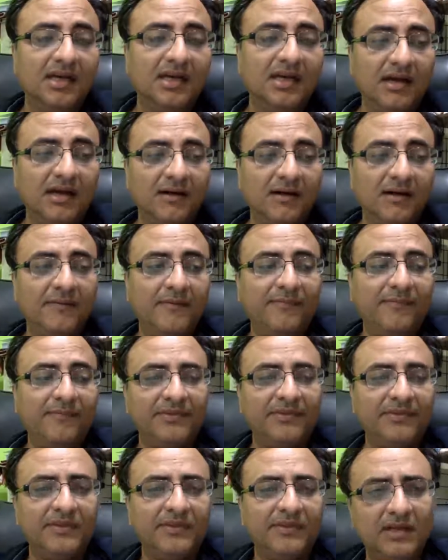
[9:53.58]
um,
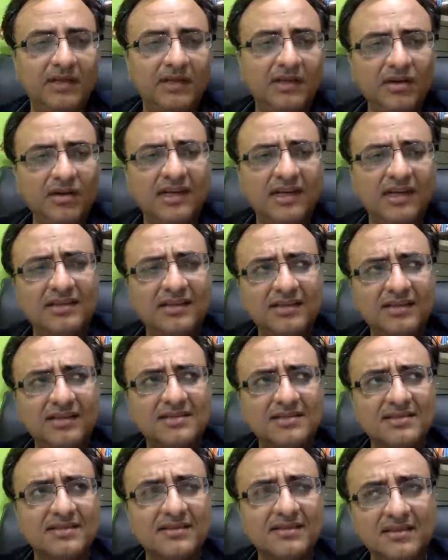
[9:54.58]
look at
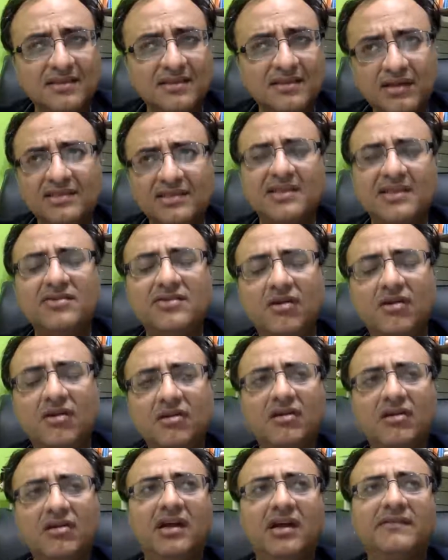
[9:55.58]
this look at this as your
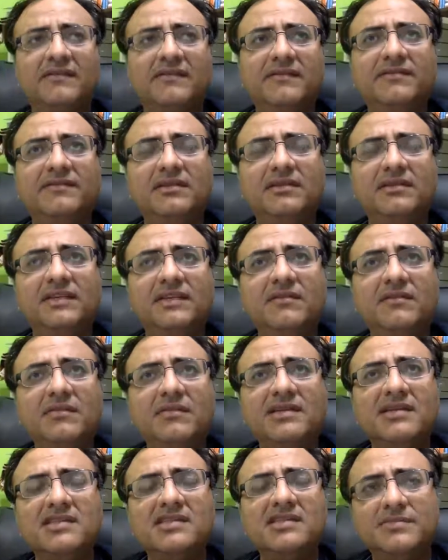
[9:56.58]
archive leave a
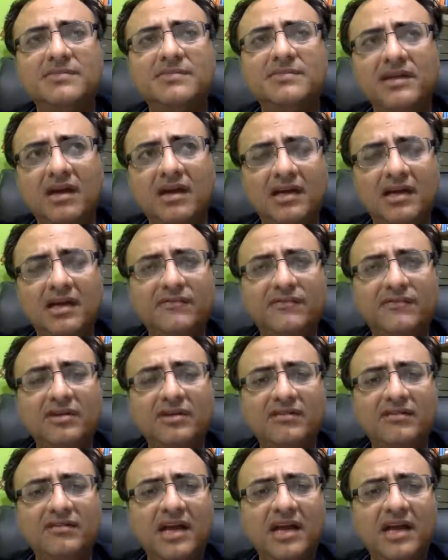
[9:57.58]
message behind for your
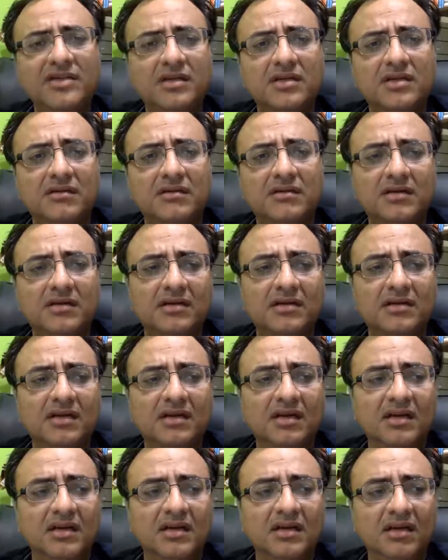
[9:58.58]
grandchildren
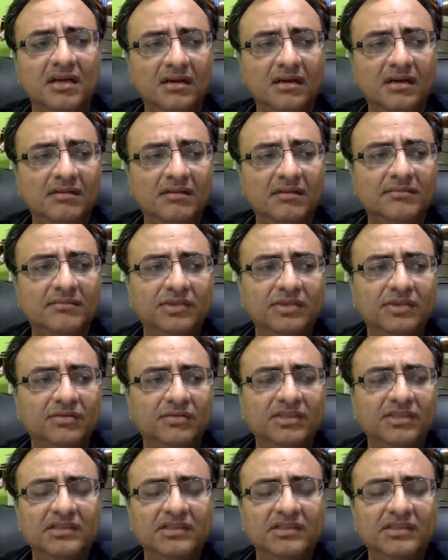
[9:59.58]
um, you know
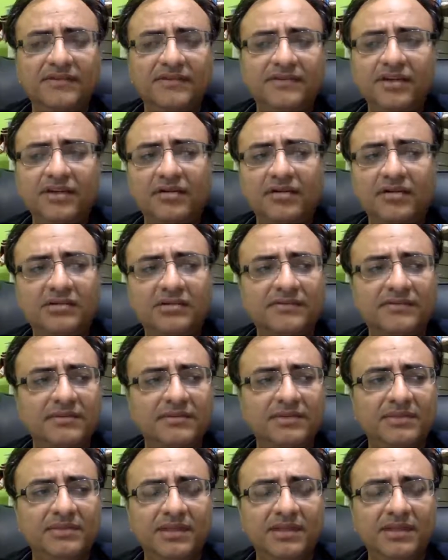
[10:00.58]
these videos will
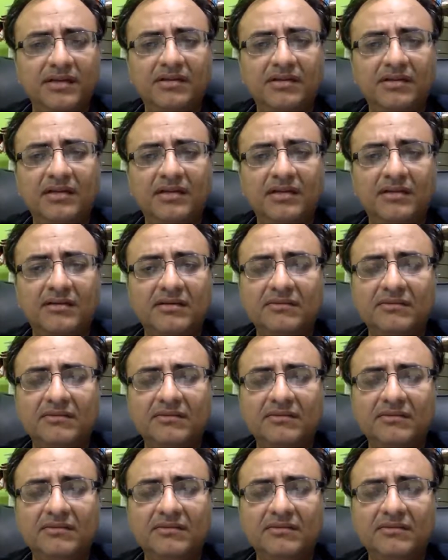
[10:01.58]
be there and